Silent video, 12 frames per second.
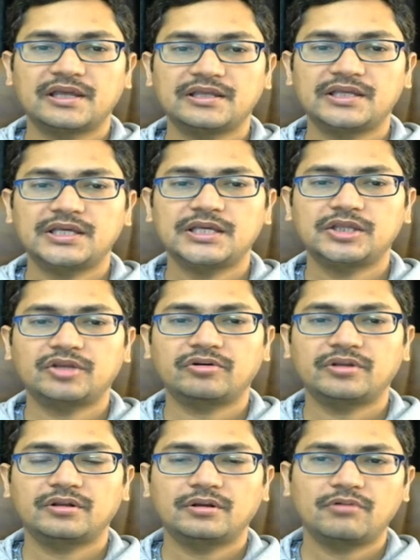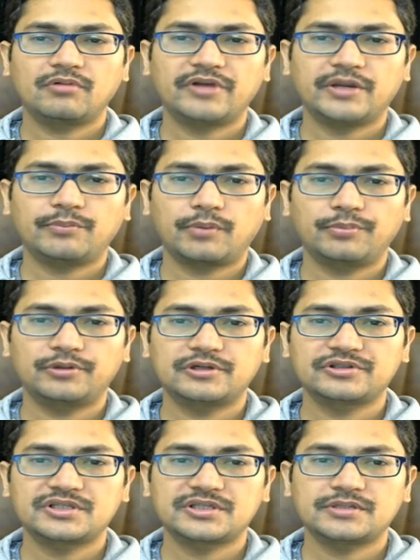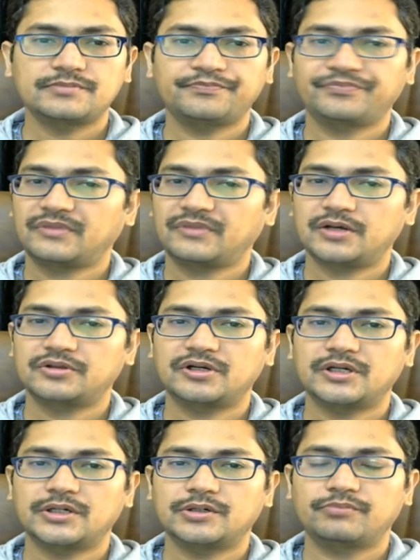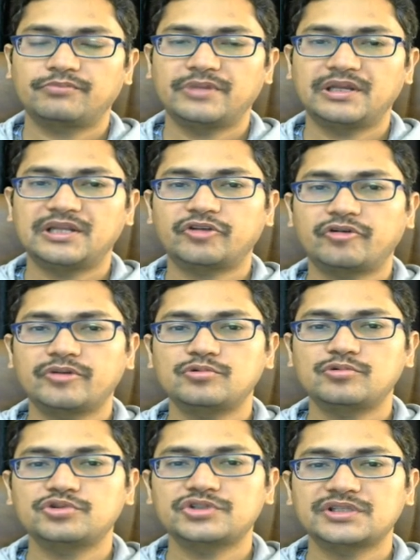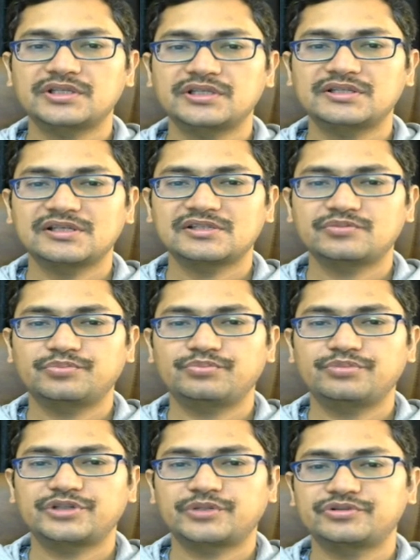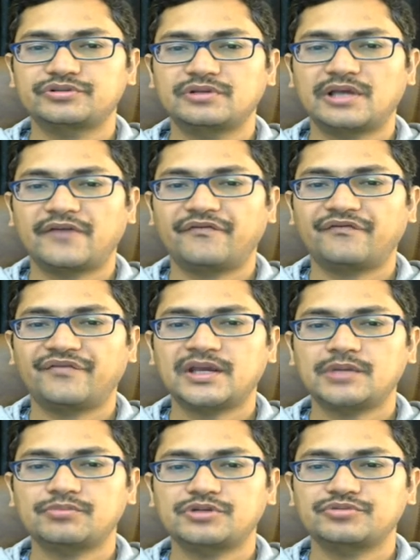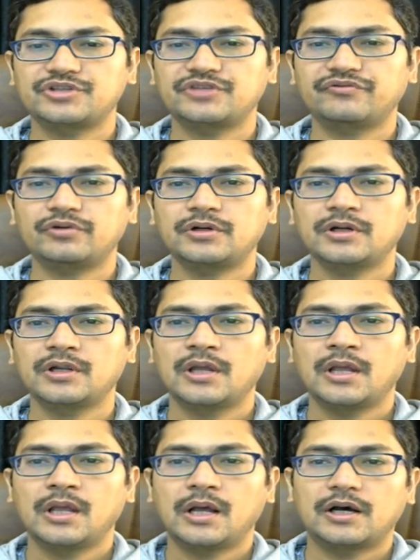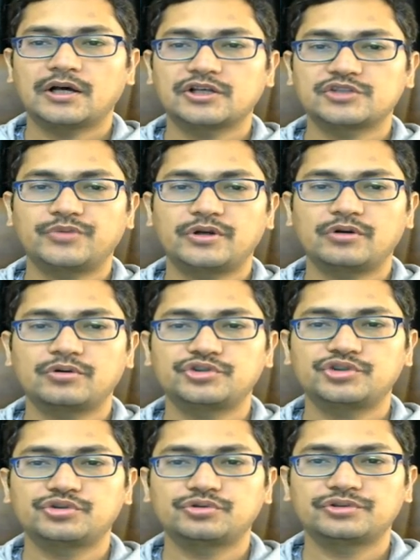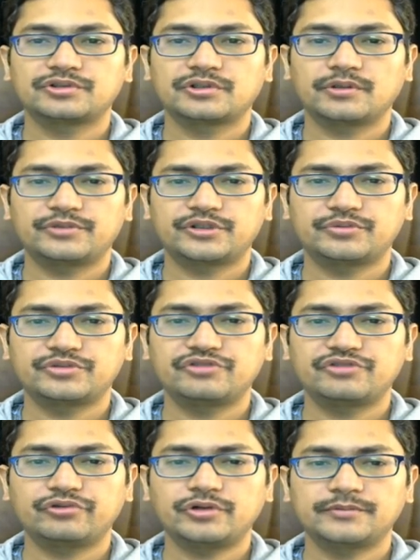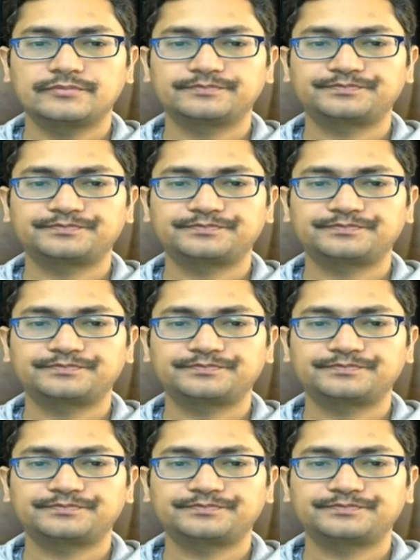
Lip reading: e3. A very popular system. Now there are mainly three moves: e6, bishop f5, and bishop g4. Smirnov choose bishop g4.